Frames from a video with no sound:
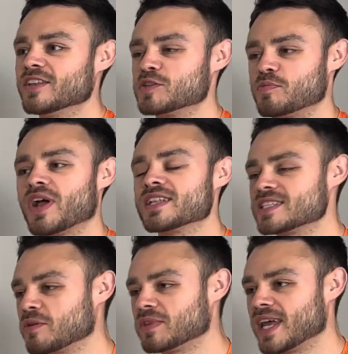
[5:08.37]
There's brands
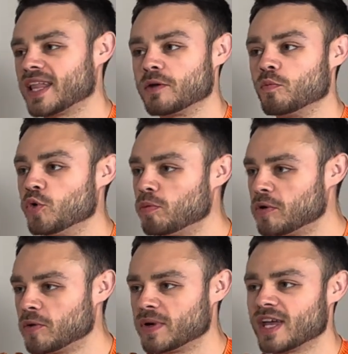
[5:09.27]
out there like Whoop
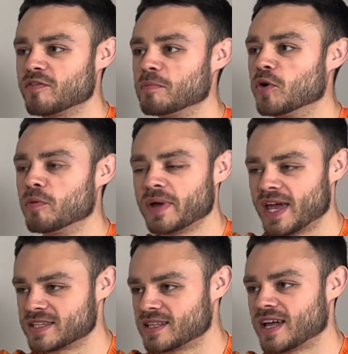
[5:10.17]
who are giving more
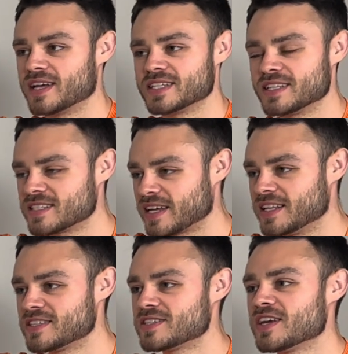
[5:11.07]
personalized
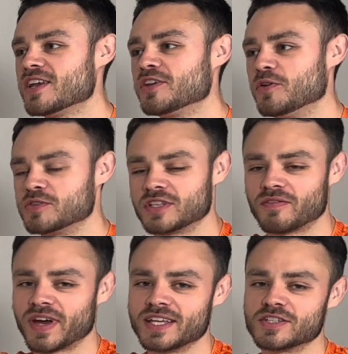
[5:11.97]
insights using
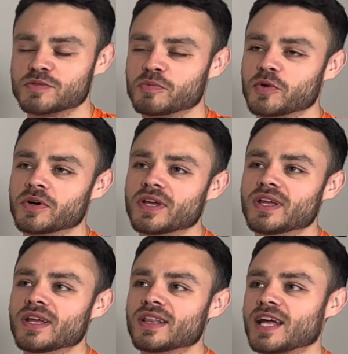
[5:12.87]
devices, but
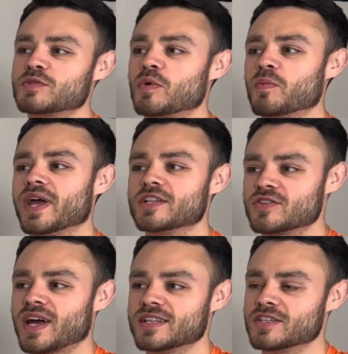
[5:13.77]
that's what we're
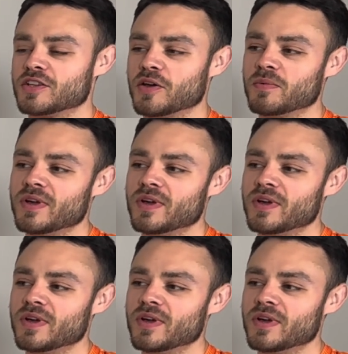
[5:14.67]
trying to do.